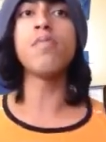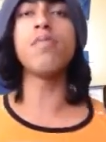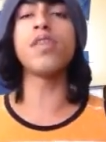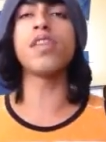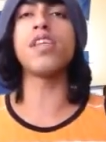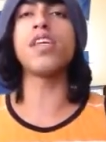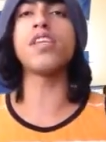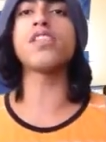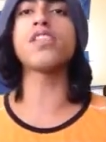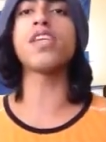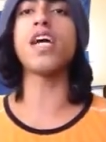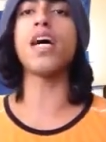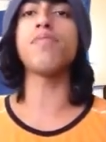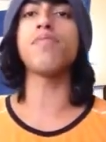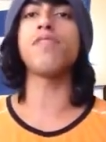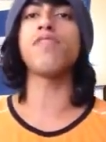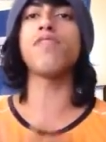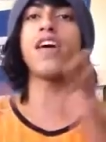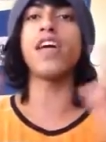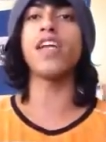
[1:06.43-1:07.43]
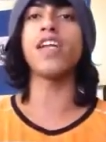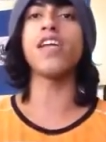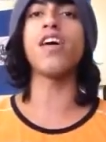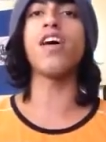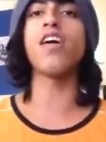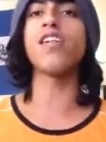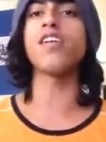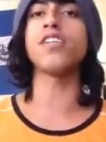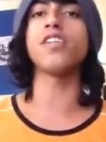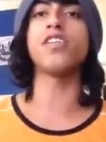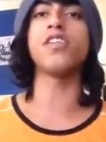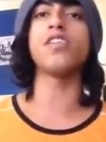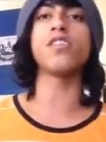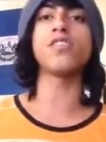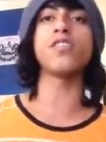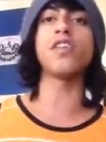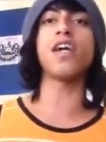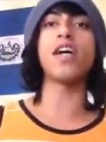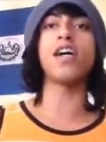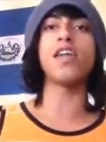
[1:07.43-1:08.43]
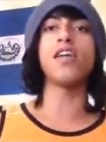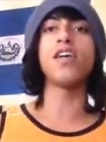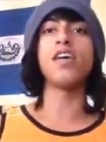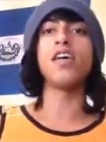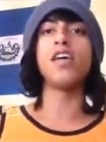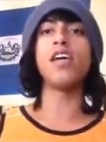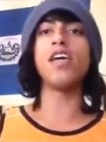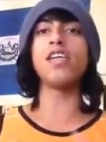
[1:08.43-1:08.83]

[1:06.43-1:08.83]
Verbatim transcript: But this type of ideology does not,